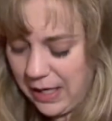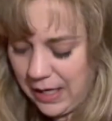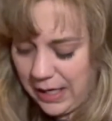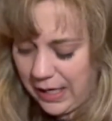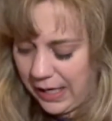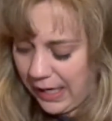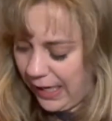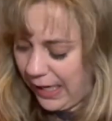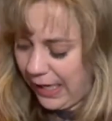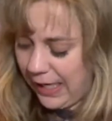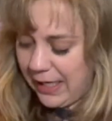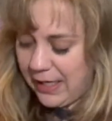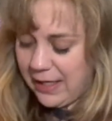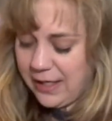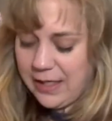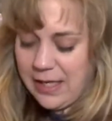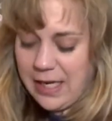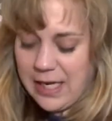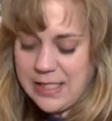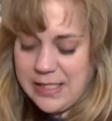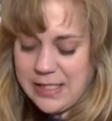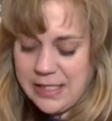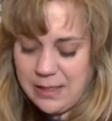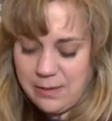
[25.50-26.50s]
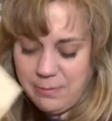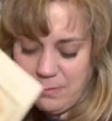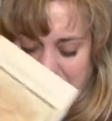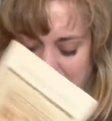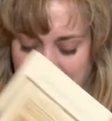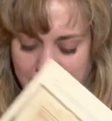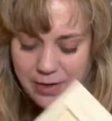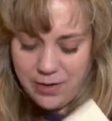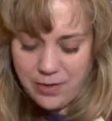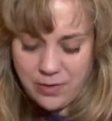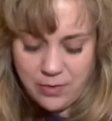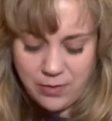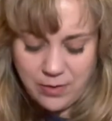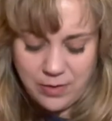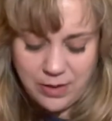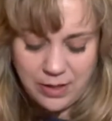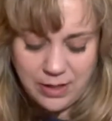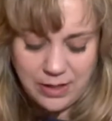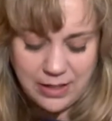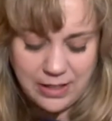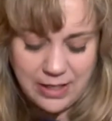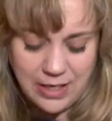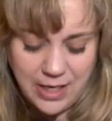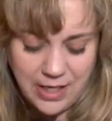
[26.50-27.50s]
And I did my own
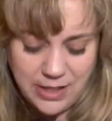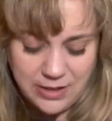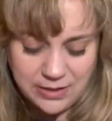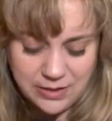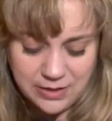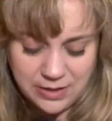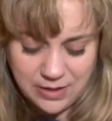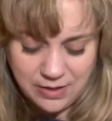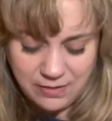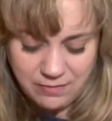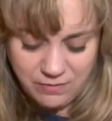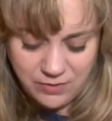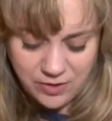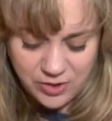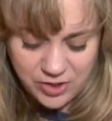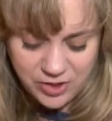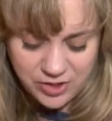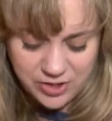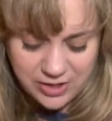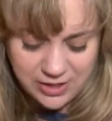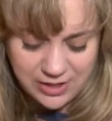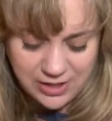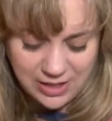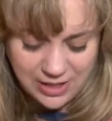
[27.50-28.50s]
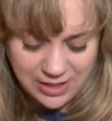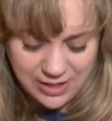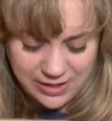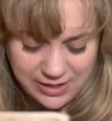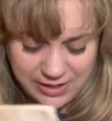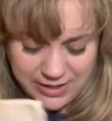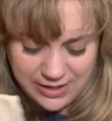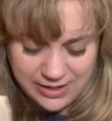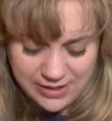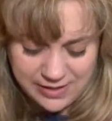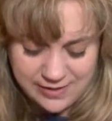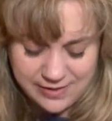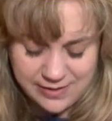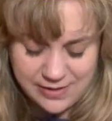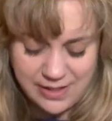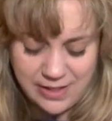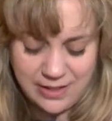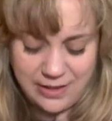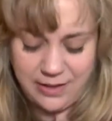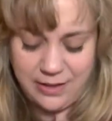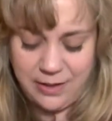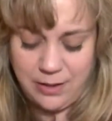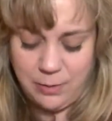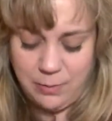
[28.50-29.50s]
color conversion on this a
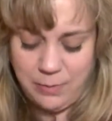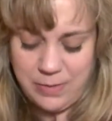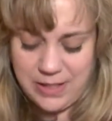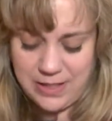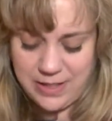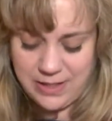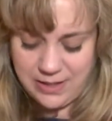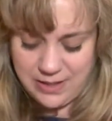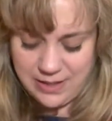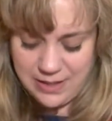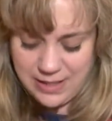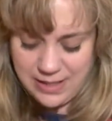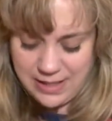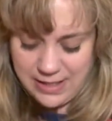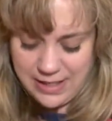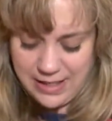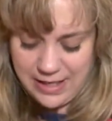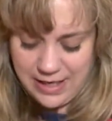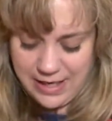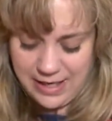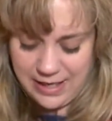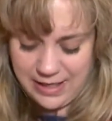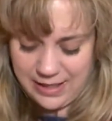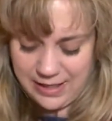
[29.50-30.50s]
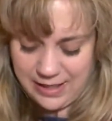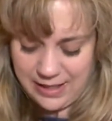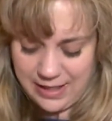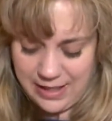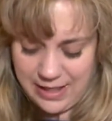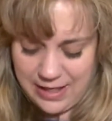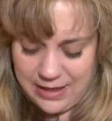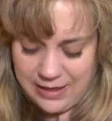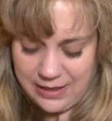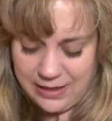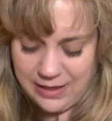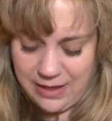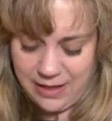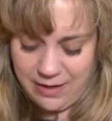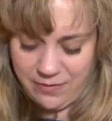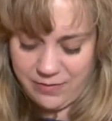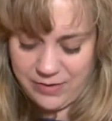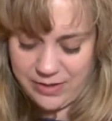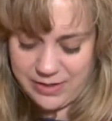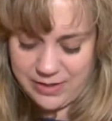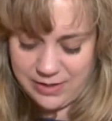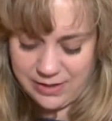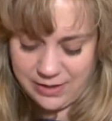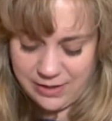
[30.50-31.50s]
little bit, and I love
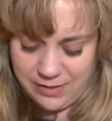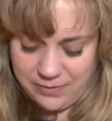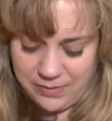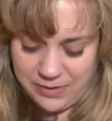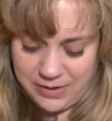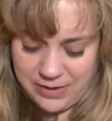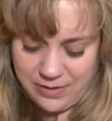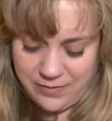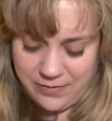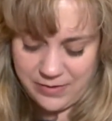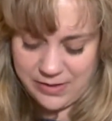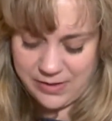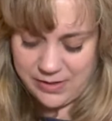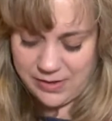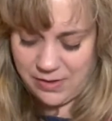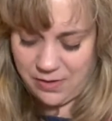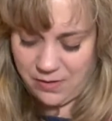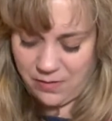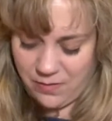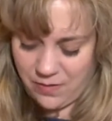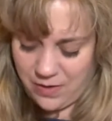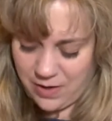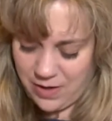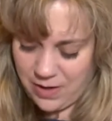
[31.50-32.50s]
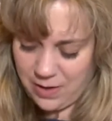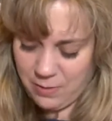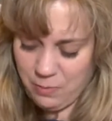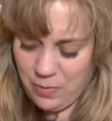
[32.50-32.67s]
it, love it, love it so far.